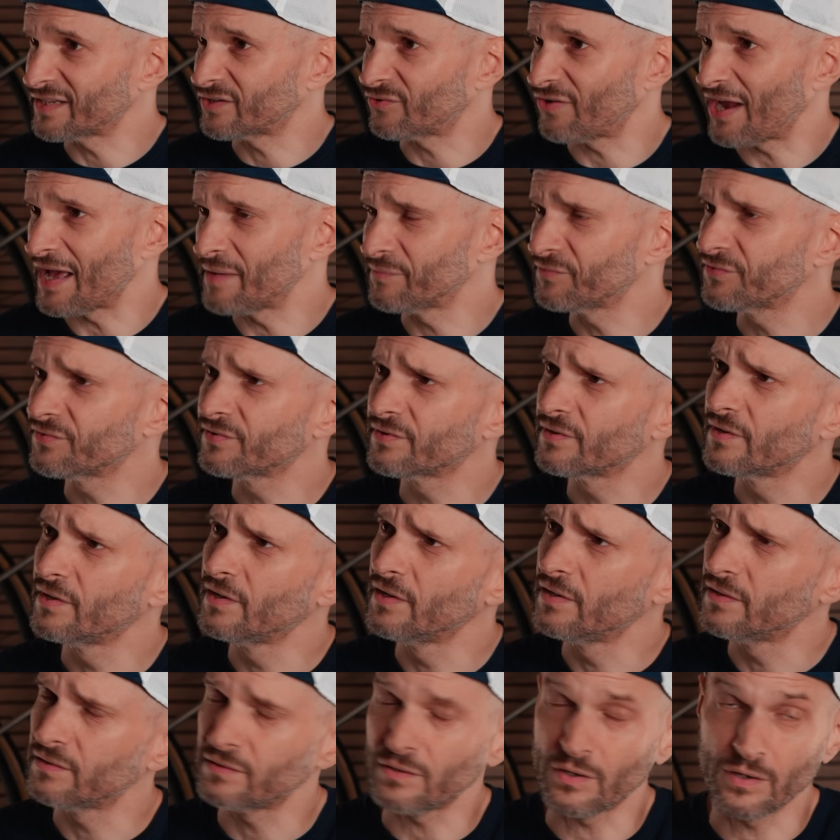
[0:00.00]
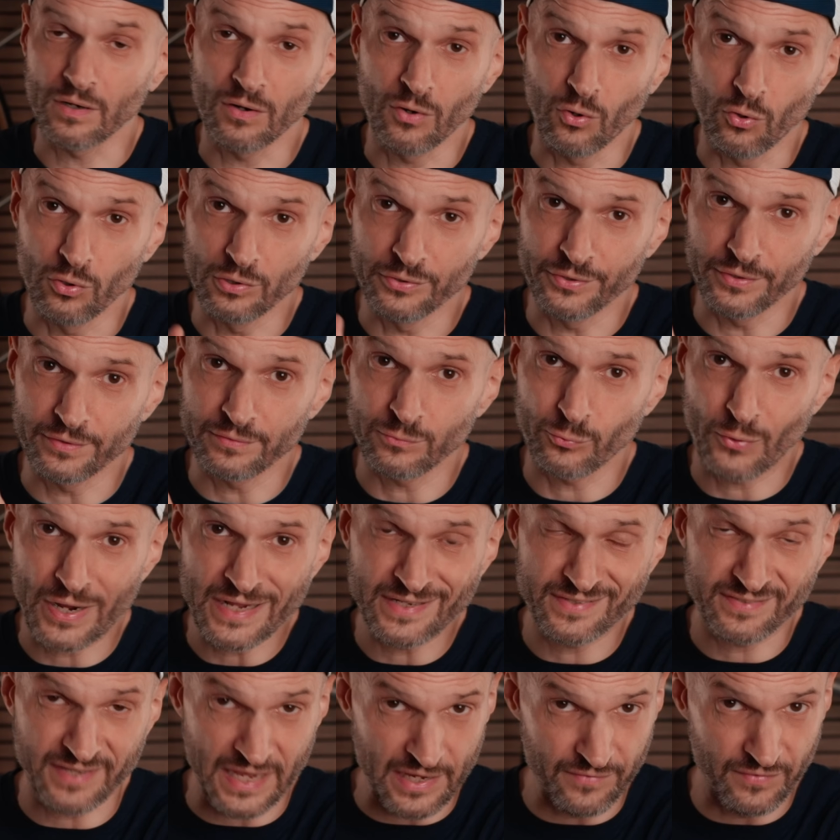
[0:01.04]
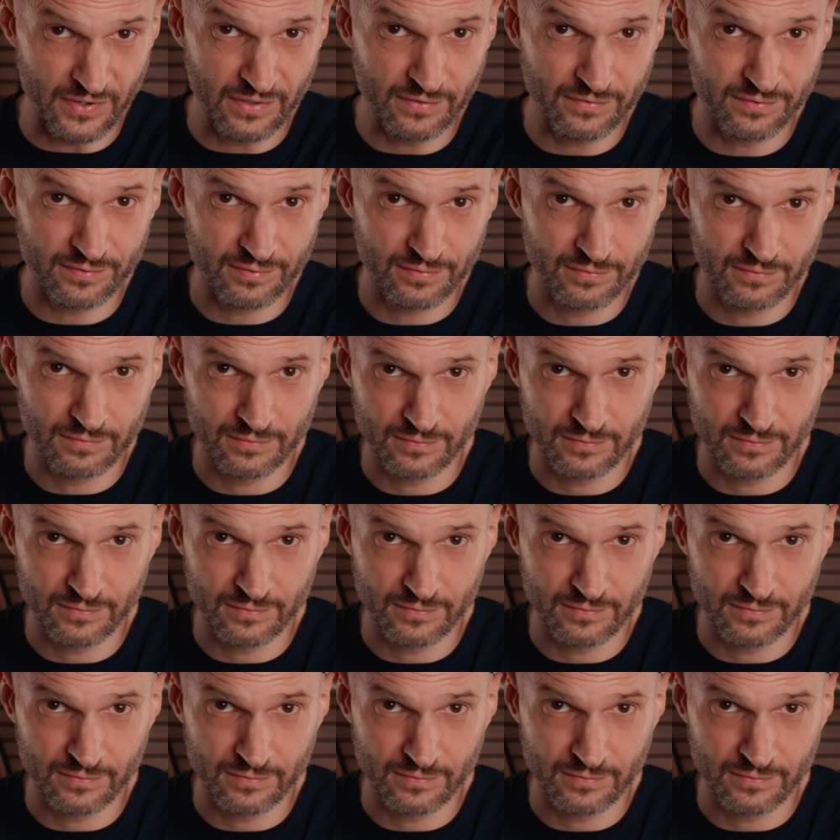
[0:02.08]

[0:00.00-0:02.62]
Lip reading: grams, all the weight savings.